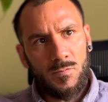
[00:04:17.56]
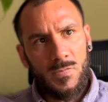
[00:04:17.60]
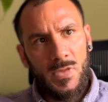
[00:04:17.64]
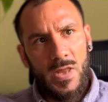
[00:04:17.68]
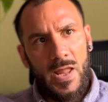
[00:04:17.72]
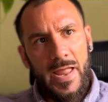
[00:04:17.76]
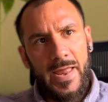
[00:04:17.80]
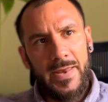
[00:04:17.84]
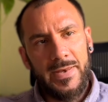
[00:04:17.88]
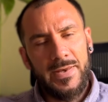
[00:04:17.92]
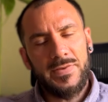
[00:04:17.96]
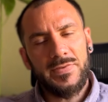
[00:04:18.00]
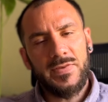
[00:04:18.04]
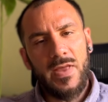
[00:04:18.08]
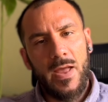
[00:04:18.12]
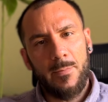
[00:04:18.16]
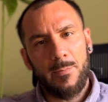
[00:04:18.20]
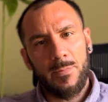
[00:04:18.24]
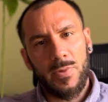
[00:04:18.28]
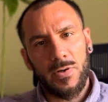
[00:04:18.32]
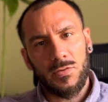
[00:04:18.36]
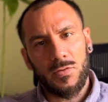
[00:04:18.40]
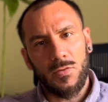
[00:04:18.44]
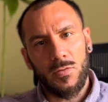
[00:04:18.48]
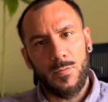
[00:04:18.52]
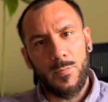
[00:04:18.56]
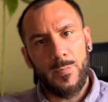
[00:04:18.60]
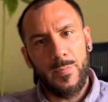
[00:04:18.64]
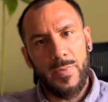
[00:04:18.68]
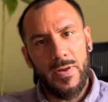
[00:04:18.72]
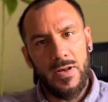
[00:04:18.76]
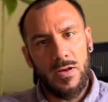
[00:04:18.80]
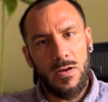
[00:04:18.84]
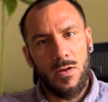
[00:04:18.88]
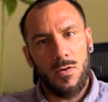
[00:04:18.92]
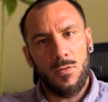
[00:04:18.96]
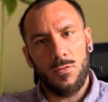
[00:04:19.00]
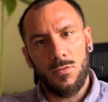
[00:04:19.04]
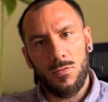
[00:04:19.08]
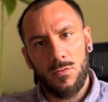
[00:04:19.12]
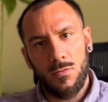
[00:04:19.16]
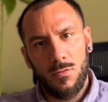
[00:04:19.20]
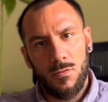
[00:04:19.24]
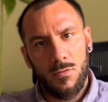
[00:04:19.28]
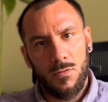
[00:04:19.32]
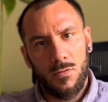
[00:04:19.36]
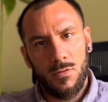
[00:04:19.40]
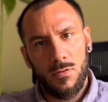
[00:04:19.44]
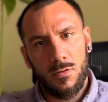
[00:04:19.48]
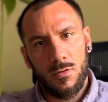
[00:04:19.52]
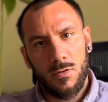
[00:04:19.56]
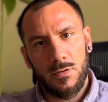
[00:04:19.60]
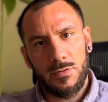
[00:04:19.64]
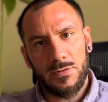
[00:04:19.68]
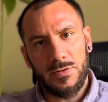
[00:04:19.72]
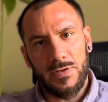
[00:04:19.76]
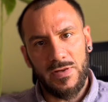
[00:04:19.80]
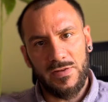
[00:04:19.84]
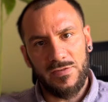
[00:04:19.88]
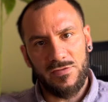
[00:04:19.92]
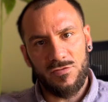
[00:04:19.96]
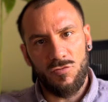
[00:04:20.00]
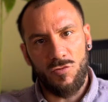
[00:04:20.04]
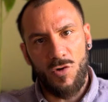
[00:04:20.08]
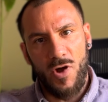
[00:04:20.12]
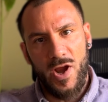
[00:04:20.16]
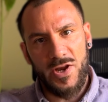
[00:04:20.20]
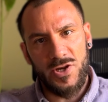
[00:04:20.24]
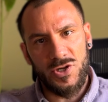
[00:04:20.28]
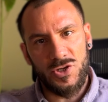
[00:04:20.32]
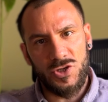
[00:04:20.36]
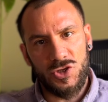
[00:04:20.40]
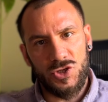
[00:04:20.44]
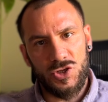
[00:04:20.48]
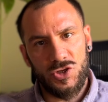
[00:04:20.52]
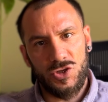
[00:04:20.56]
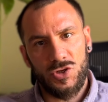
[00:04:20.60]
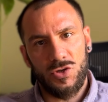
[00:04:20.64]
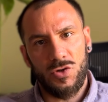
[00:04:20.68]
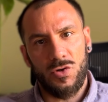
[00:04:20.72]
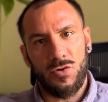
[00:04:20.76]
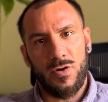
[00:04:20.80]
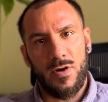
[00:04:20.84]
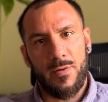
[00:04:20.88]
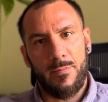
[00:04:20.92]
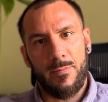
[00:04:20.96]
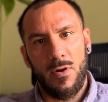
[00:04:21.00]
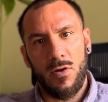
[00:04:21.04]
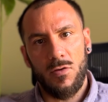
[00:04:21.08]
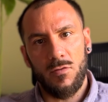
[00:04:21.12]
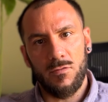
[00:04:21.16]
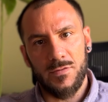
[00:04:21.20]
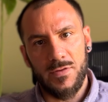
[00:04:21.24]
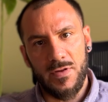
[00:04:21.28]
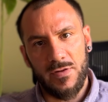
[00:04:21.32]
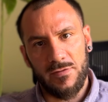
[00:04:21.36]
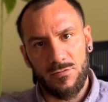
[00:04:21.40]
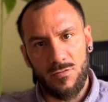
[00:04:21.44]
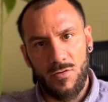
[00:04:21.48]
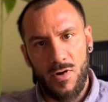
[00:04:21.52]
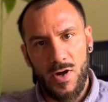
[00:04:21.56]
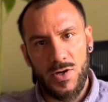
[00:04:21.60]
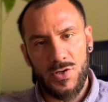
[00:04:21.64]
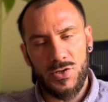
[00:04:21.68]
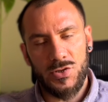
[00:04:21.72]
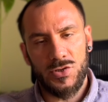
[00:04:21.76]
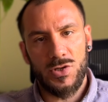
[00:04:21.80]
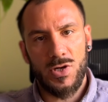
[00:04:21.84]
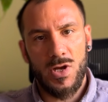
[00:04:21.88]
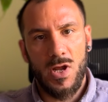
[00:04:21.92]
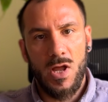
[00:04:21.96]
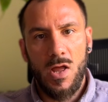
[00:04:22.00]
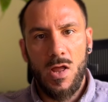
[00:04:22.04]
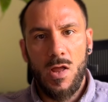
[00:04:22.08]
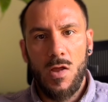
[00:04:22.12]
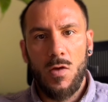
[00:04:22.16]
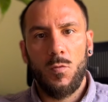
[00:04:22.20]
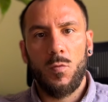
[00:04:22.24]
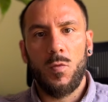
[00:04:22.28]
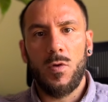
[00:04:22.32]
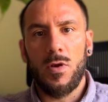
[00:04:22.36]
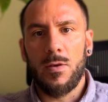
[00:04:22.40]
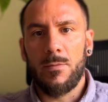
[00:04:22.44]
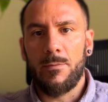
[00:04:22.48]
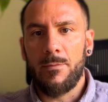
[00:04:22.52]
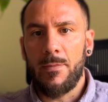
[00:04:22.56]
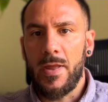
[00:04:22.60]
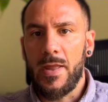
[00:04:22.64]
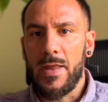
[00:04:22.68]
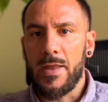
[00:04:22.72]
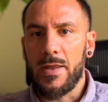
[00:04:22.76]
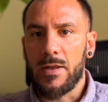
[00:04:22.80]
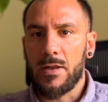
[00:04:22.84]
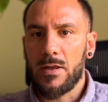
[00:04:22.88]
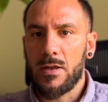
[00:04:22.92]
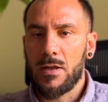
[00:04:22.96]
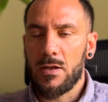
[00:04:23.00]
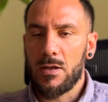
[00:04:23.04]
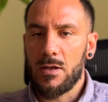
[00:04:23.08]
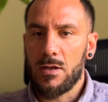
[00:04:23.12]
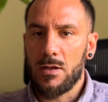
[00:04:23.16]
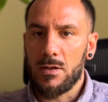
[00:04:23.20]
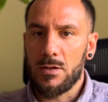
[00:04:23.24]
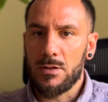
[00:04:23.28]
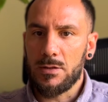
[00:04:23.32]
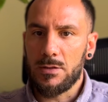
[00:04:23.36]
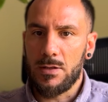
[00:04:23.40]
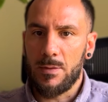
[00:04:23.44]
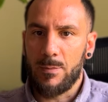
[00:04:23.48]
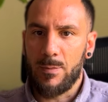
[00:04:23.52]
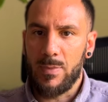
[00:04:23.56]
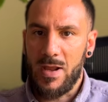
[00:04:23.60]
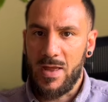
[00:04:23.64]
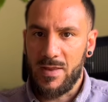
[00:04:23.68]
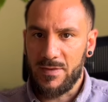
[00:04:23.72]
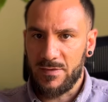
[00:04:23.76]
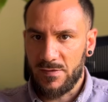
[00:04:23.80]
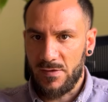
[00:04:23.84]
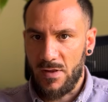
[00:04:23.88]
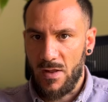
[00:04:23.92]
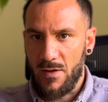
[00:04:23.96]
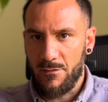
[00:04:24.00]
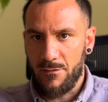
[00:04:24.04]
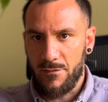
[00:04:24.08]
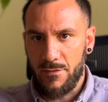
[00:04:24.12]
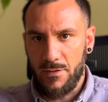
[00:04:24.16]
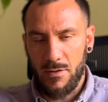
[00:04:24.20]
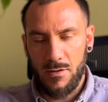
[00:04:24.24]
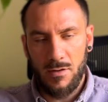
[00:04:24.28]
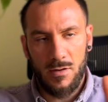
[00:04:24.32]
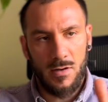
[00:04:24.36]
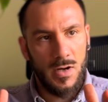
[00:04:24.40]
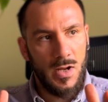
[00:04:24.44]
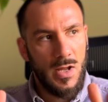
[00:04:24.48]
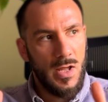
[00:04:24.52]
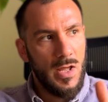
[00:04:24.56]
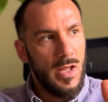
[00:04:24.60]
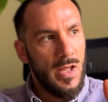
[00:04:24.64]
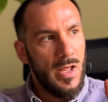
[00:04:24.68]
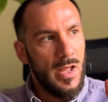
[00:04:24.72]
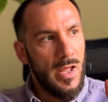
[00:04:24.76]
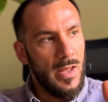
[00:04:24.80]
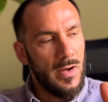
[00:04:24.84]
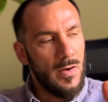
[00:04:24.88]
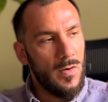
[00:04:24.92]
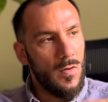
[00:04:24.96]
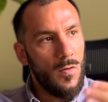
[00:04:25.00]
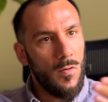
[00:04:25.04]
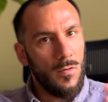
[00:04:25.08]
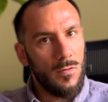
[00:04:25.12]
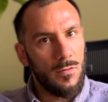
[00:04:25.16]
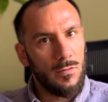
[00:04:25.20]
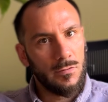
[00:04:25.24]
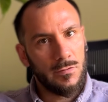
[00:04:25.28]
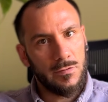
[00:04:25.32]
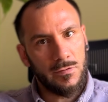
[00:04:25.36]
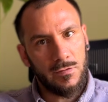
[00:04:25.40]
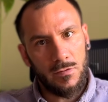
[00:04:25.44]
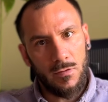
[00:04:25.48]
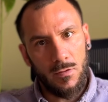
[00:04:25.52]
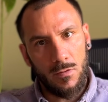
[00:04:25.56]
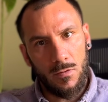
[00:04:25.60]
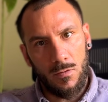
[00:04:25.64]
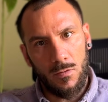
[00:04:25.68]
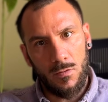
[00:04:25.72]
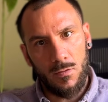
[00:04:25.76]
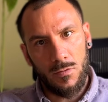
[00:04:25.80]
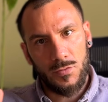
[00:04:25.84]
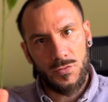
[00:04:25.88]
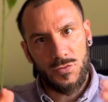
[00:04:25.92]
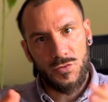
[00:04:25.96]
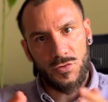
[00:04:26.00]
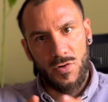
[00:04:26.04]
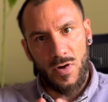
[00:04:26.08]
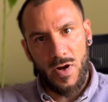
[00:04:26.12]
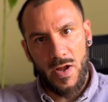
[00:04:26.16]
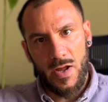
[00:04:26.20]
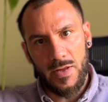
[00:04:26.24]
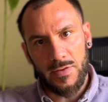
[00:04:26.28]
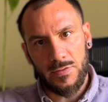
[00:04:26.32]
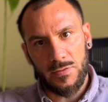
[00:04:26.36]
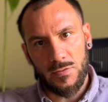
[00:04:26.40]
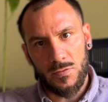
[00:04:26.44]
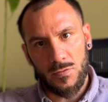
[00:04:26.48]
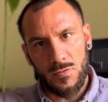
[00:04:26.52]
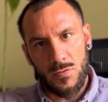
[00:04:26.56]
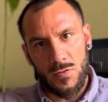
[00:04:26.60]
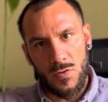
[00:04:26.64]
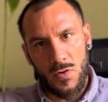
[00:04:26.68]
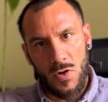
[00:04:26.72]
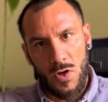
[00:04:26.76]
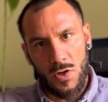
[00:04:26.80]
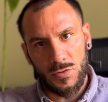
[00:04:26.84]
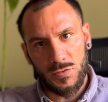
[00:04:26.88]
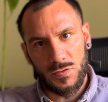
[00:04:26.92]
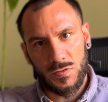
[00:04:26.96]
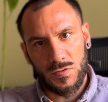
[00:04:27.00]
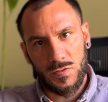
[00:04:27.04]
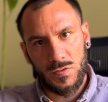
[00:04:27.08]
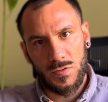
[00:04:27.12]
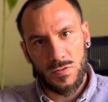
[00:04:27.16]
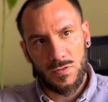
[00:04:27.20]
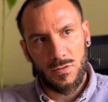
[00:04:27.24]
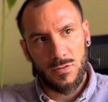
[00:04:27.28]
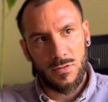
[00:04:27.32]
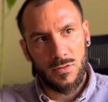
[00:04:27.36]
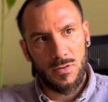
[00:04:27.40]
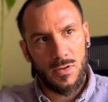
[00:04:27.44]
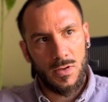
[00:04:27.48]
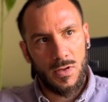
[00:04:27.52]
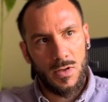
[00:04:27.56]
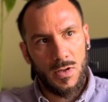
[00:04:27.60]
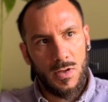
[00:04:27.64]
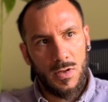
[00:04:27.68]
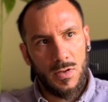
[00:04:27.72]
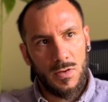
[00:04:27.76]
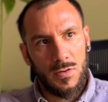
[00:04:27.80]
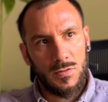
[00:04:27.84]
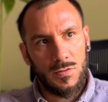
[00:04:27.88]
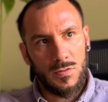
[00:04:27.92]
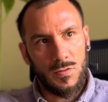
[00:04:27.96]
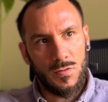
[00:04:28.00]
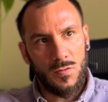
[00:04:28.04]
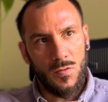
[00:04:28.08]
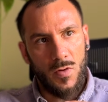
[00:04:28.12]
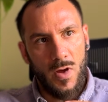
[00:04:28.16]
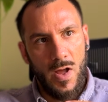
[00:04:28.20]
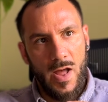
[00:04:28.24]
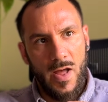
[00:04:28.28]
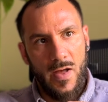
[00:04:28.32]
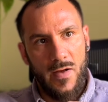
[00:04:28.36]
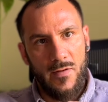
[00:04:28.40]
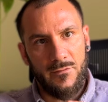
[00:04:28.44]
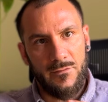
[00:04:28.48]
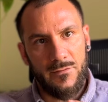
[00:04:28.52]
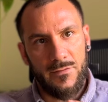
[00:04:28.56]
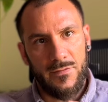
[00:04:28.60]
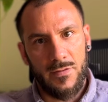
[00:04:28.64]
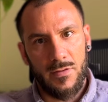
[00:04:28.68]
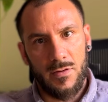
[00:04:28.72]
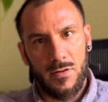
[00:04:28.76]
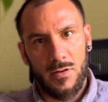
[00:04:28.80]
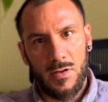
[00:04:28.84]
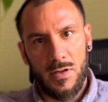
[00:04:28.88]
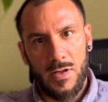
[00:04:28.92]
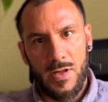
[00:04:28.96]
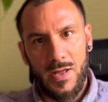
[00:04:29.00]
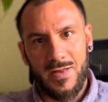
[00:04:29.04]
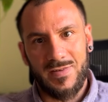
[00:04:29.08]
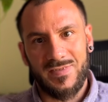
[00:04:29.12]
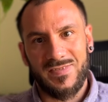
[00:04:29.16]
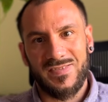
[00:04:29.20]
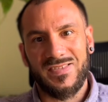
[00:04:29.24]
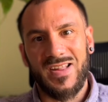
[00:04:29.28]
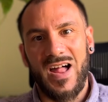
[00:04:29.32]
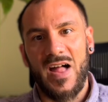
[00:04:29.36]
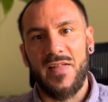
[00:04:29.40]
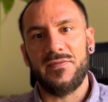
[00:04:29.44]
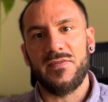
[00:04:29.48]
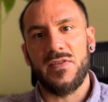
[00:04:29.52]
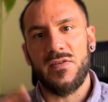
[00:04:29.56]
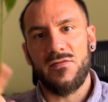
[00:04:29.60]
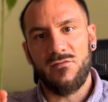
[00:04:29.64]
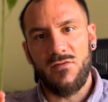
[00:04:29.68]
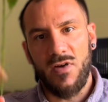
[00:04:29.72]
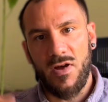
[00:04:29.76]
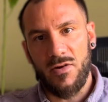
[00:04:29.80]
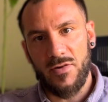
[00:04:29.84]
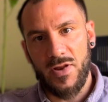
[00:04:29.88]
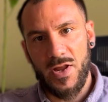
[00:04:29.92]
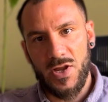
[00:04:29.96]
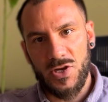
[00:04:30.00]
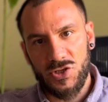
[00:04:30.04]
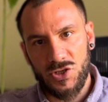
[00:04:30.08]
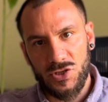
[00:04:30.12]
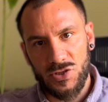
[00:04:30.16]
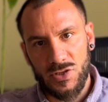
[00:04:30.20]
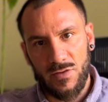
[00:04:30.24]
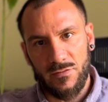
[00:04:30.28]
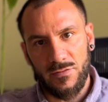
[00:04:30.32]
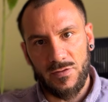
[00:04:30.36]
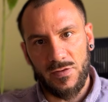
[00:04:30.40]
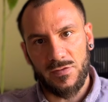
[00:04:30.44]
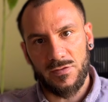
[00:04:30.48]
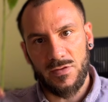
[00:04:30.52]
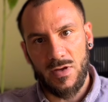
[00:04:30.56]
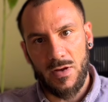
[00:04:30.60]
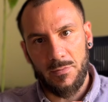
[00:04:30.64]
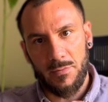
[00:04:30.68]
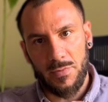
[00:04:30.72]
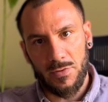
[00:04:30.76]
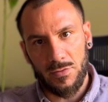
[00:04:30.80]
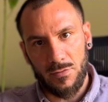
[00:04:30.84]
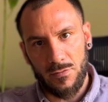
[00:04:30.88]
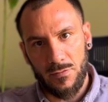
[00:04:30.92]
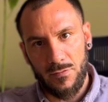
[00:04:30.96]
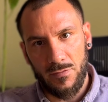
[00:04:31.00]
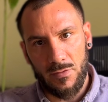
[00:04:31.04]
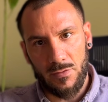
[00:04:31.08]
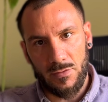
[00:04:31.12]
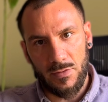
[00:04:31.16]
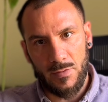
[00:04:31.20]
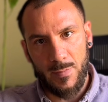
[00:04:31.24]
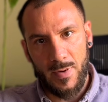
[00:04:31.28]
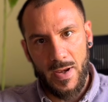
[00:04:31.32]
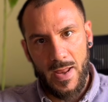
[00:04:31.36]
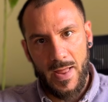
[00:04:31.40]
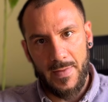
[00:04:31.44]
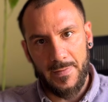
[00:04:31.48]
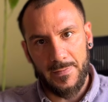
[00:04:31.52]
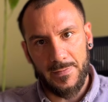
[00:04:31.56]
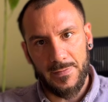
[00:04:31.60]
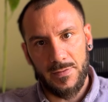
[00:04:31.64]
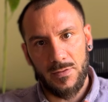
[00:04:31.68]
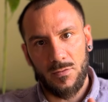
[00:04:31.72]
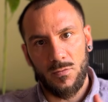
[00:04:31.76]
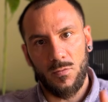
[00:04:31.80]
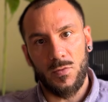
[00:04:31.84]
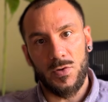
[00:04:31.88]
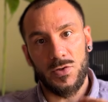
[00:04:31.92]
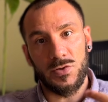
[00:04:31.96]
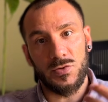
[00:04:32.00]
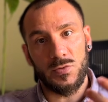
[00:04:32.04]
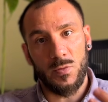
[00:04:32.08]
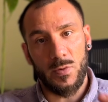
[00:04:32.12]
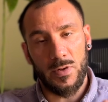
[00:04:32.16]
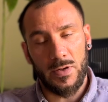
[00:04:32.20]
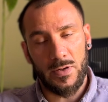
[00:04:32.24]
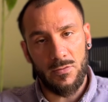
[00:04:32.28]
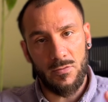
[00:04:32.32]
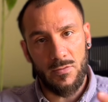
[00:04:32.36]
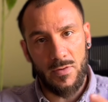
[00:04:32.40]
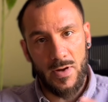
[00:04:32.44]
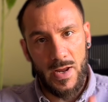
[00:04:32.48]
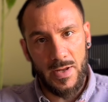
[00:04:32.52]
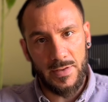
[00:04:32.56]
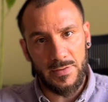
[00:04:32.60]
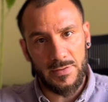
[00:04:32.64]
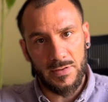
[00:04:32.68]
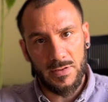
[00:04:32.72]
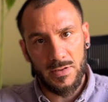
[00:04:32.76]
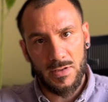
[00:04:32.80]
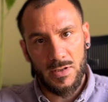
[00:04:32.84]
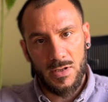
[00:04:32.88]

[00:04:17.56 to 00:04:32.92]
Any temperature below this range or above this range will make the plant suffer, and also try to not to have a sudden variation of this temperature for the plant, which will create